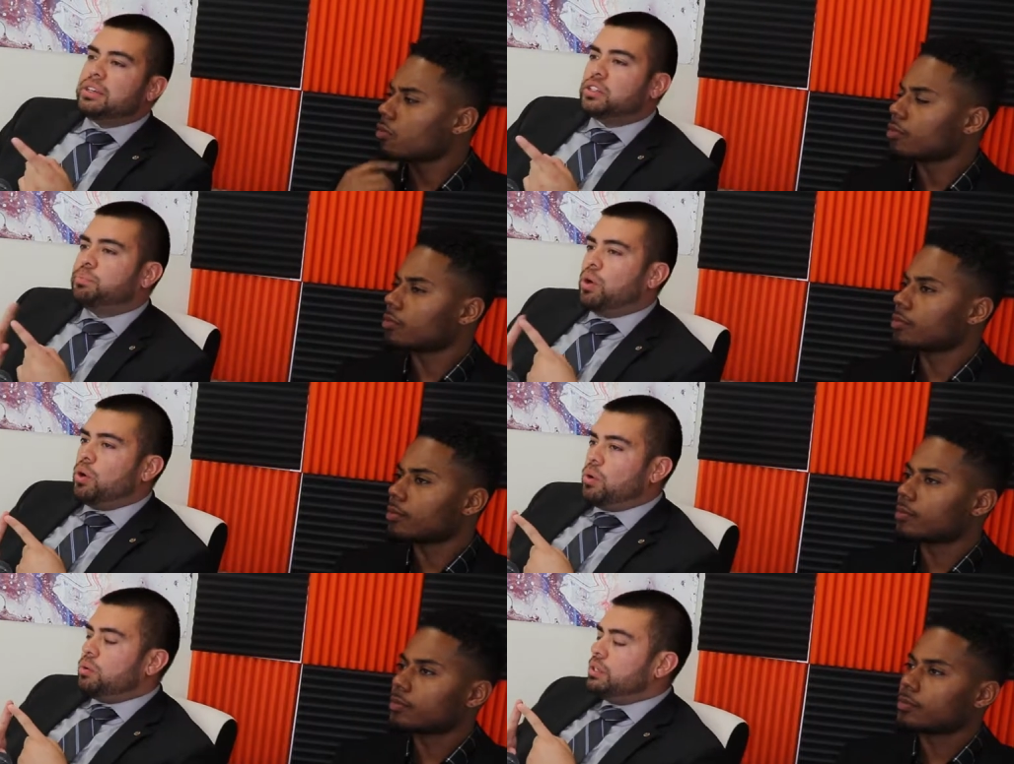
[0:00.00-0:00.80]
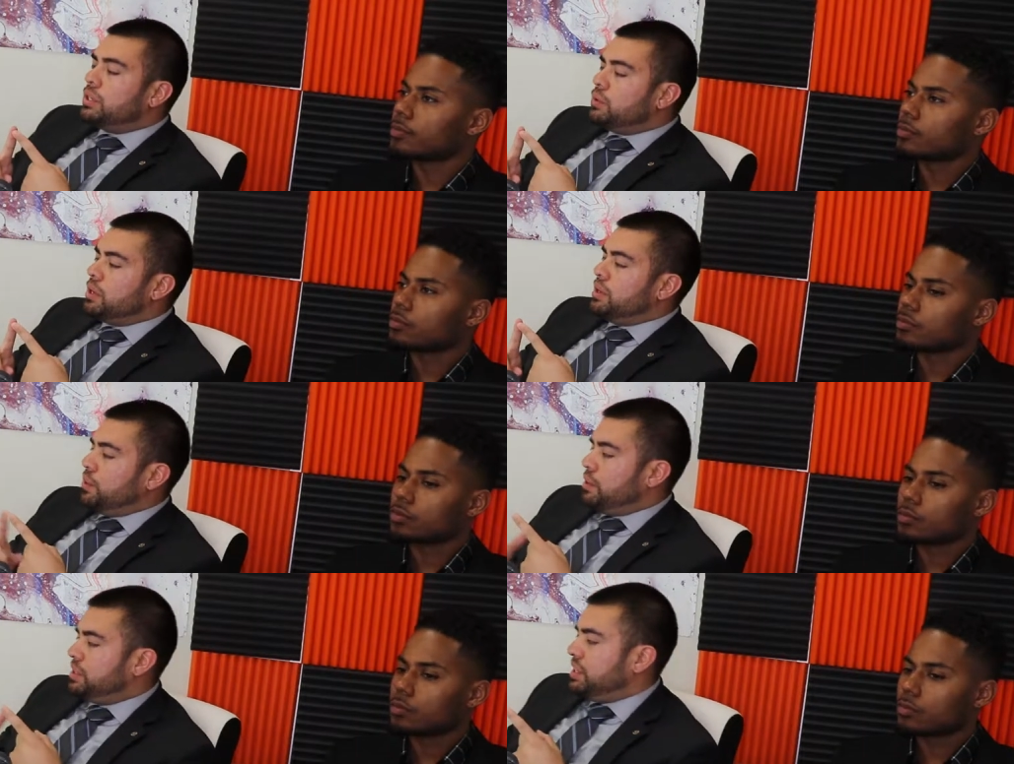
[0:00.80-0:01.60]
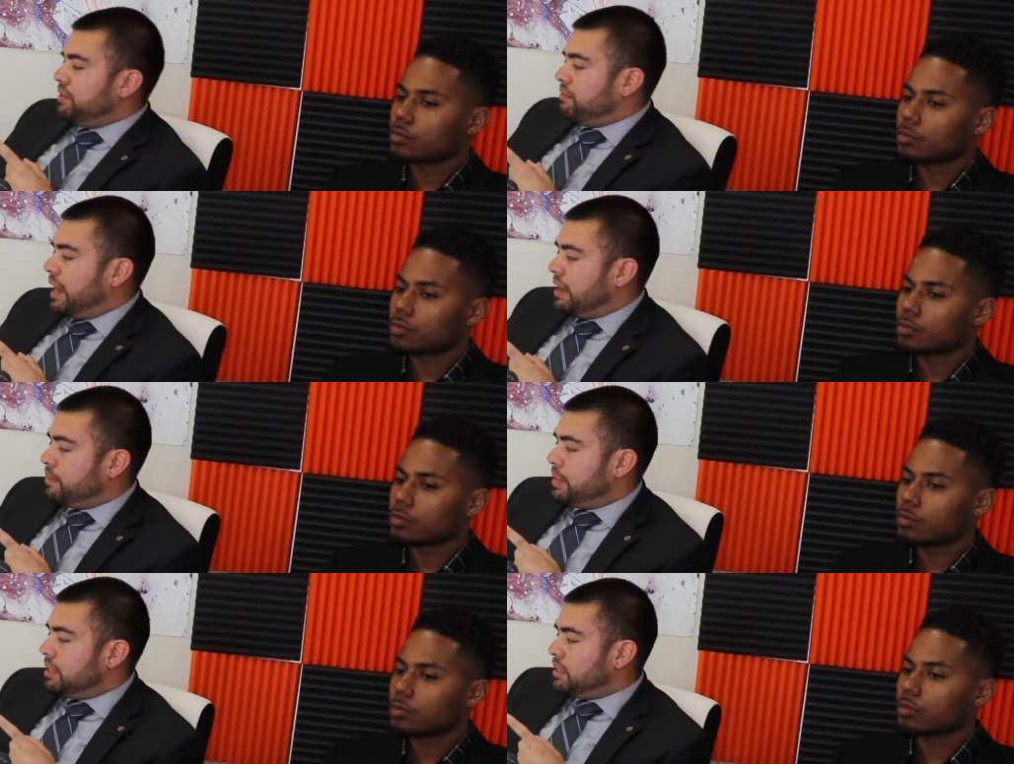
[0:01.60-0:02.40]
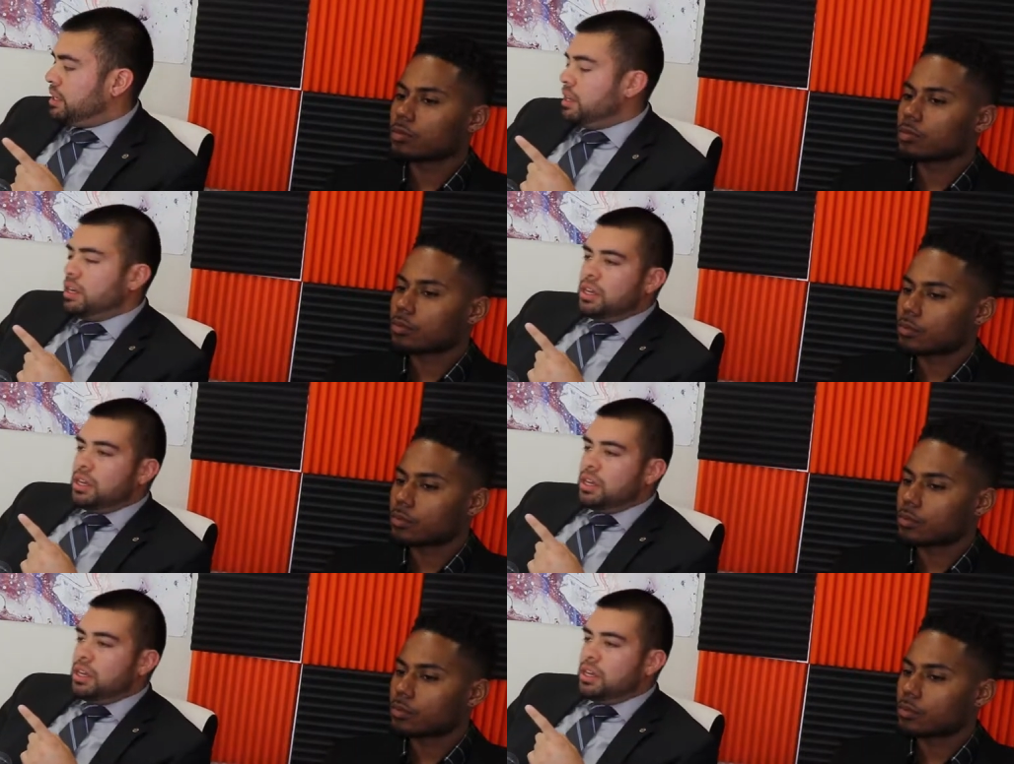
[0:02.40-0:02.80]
Speaker 1: exposed to a noisy environment.